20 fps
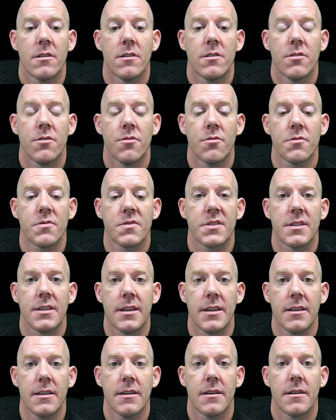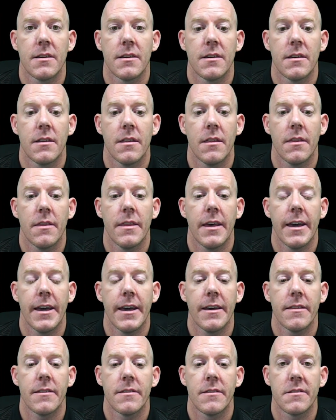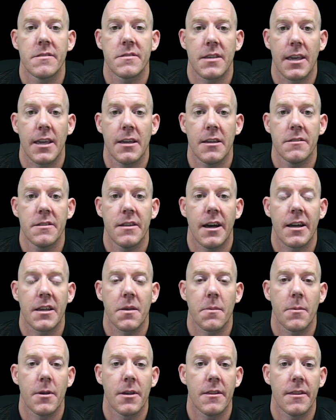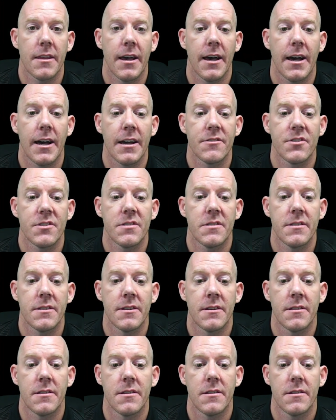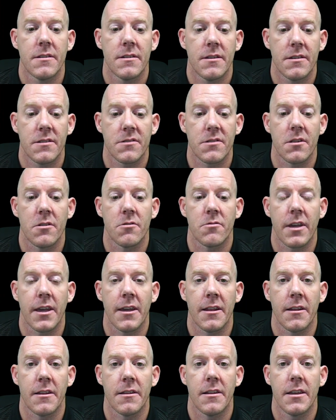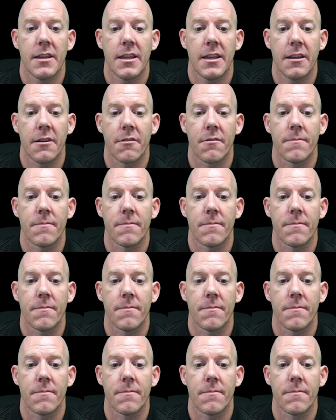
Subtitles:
you'll see that the scanned document that I just did is located here.